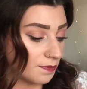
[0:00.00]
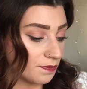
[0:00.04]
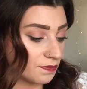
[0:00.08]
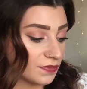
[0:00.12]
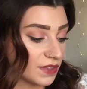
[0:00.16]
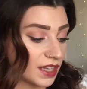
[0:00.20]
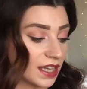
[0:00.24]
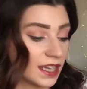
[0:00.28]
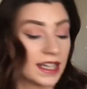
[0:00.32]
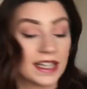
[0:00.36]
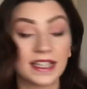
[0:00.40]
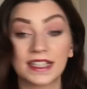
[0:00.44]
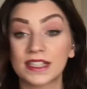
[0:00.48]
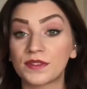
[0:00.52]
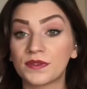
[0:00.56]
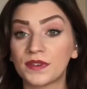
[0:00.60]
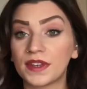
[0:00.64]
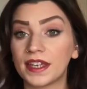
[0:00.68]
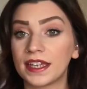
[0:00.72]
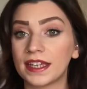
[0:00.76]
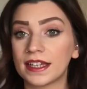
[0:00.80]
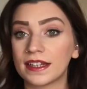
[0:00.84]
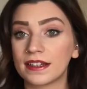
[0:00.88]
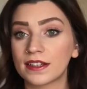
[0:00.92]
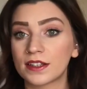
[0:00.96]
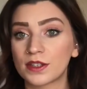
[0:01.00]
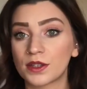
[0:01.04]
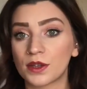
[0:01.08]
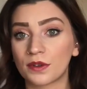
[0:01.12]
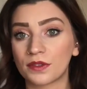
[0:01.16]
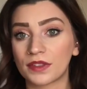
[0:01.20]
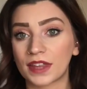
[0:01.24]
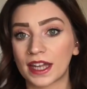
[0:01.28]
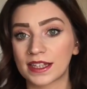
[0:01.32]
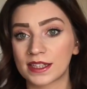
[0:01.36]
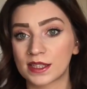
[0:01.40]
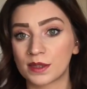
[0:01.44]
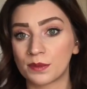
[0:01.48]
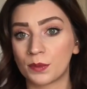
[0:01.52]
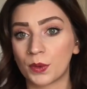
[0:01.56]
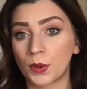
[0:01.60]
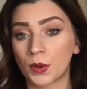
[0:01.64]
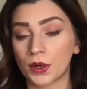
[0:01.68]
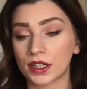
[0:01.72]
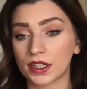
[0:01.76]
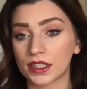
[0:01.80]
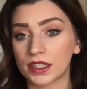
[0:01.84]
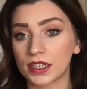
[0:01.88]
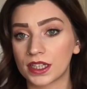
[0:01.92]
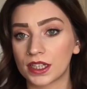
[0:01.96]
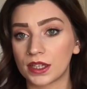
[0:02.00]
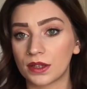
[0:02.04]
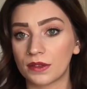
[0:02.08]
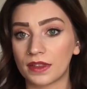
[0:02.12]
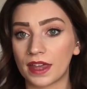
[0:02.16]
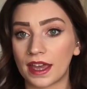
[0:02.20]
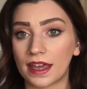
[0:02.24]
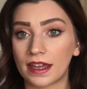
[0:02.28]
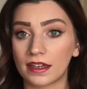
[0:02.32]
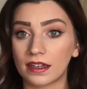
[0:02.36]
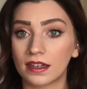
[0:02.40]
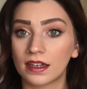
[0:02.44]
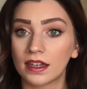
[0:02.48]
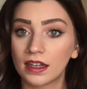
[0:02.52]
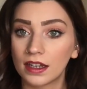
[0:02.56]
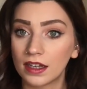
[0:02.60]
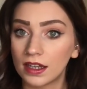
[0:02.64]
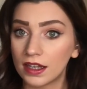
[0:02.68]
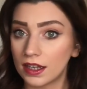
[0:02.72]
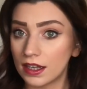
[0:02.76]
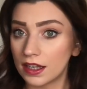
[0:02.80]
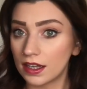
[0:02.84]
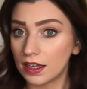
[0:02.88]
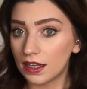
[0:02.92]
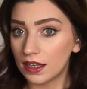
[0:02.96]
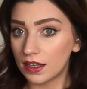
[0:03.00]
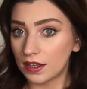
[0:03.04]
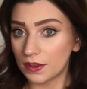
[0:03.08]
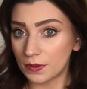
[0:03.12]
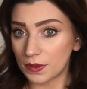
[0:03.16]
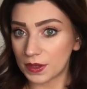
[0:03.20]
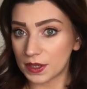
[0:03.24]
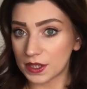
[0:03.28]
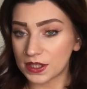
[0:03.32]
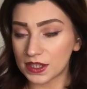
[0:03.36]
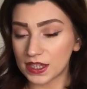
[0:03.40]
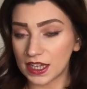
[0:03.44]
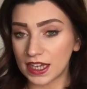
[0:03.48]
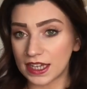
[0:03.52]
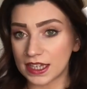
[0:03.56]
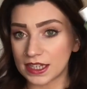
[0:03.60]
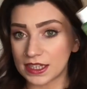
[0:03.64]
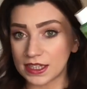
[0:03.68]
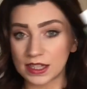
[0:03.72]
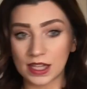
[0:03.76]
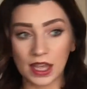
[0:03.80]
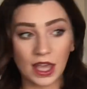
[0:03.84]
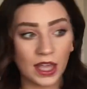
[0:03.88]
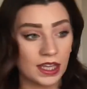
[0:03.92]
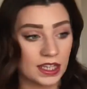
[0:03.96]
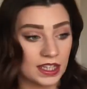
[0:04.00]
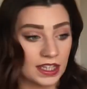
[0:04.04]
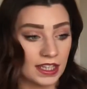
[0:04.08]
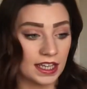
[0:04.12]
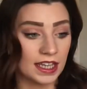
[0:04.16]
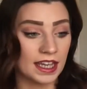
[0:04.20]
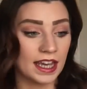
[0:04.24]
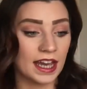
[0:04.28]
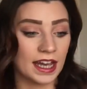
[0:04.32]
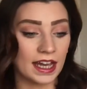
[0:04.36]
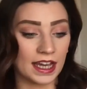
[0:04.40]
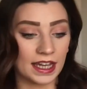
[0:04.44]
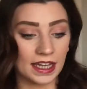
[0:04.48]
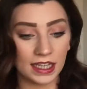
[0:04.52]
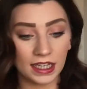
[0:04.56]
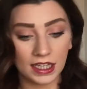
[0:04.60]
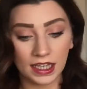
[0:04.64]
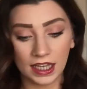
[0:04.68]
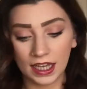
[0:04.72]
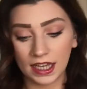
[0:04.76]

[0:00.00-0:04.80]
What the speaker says: It is vegan, so if that's important to you, then this is your guy.